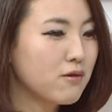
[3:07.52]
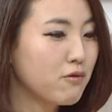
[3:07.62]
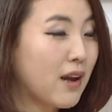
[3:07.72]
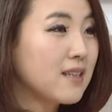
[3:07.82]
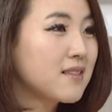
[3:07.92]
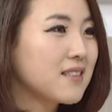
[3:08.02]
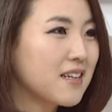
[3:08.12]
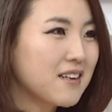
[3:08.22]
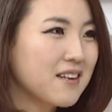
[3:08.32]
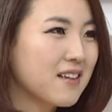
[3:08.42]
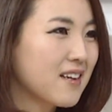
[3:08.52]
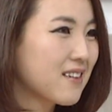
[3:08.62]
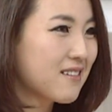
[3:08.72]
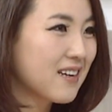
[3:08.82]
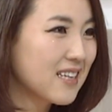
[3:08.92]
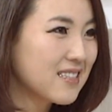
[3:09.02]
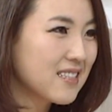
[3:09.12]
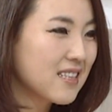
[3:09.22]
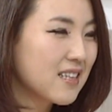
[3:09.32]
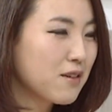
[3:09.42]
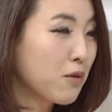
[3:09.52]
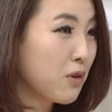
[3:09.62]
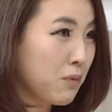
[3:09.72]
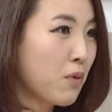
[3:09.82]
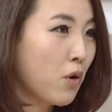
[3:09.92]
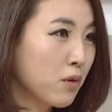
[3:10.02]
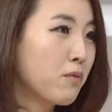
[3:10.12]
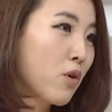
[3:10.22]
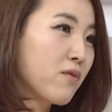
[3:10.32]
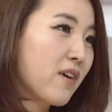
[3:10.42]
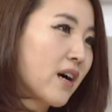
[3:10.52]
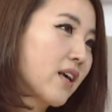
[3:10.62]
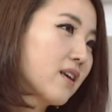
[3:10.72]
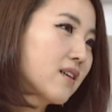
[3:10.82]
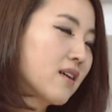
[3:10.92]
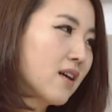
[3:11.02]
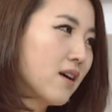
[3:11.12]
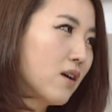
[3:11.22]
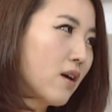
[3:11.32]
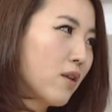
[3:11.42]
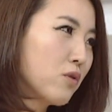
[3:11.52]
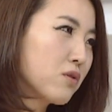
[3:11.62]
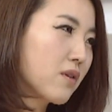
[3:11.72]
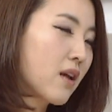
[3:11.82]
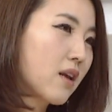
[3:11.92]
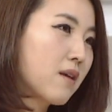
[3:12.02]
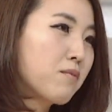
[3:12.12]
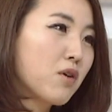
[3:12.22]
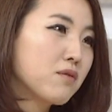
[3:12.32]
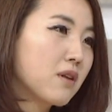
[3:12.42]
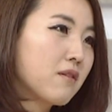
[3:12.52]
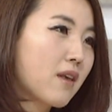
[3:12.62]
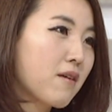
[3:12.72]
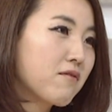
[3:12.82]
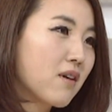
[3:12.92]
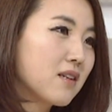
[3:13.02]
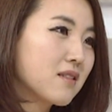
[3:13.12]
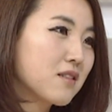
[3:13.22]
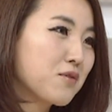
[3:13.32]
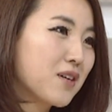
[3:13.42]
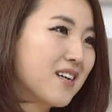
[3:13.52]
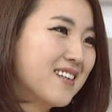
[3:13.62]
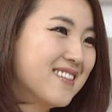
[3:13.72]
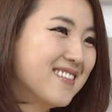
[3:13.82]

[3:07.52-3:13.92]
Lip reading: racing like crazy on a motorbike, and also getting involved in gang fights as well.